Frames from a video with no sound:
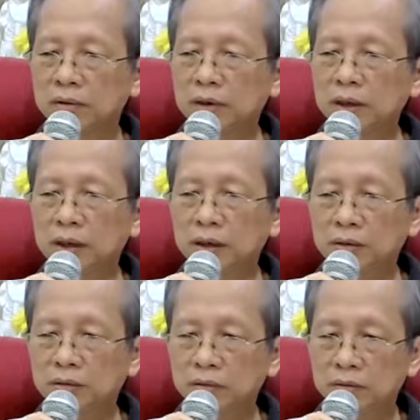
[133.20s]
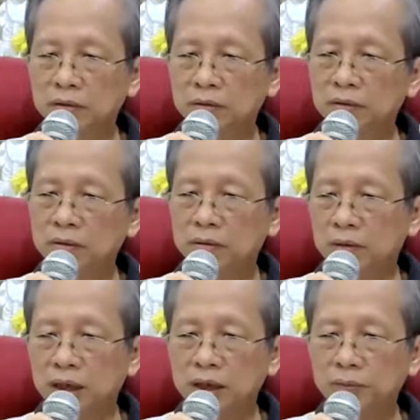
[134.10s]
leading to
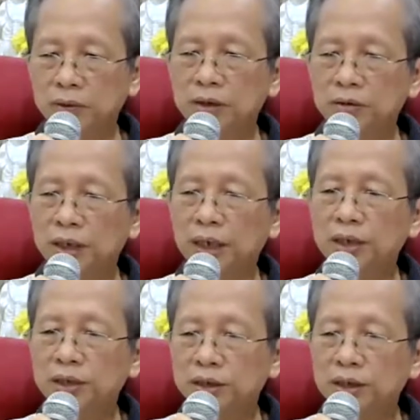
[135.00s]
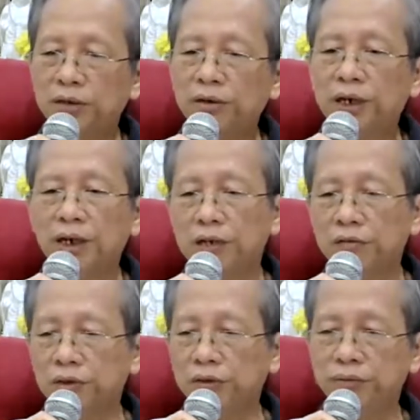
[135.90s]
right speech, right action, and right
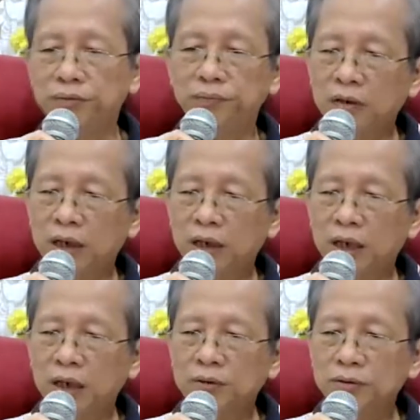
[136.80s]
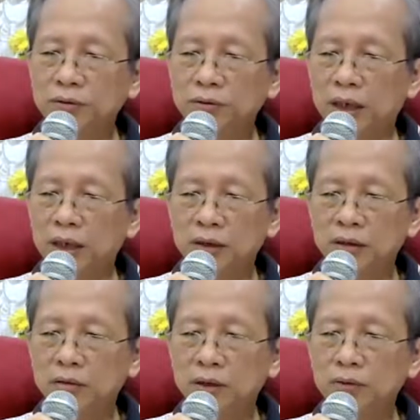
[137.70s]
livelihood. And to do that,
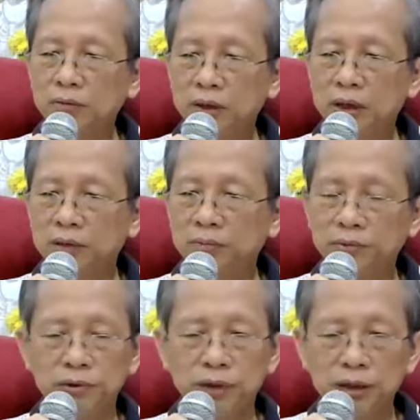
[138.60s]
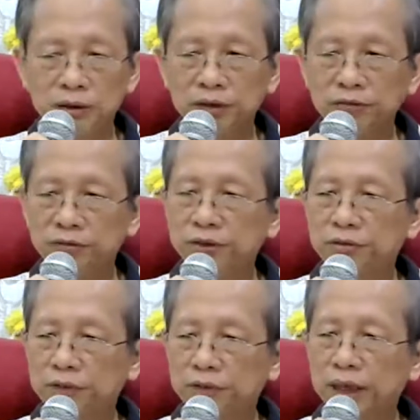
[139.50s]
you need wisdom, you need right
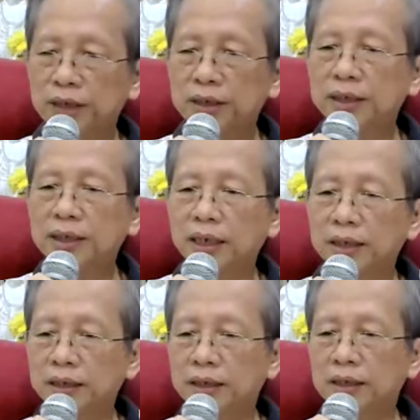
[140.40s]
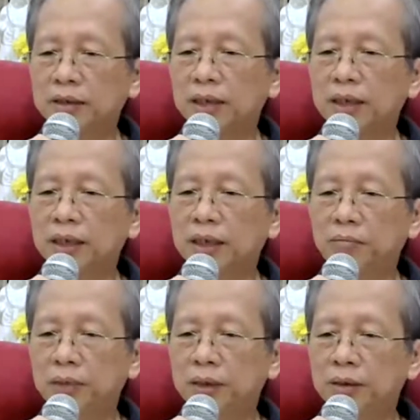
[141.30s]
view, right understanding. That's why the
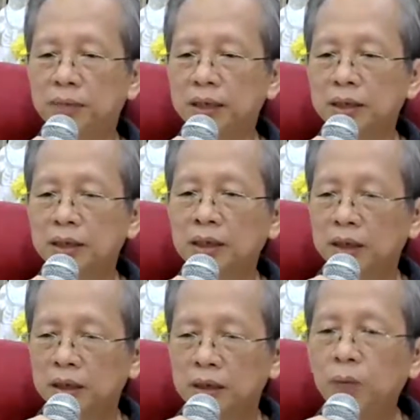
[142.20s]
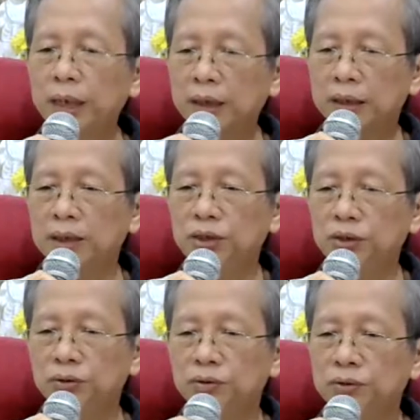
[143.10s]
Dhamma must awaken in
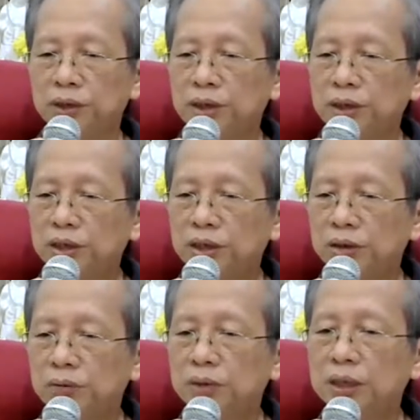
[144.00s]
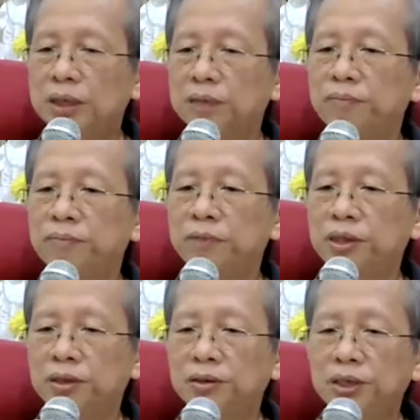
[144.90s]
you, the initial wisdom,
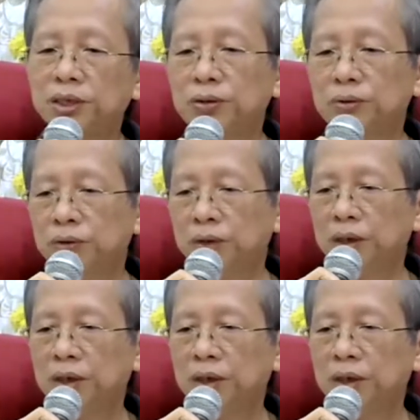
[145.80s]
the Yoniso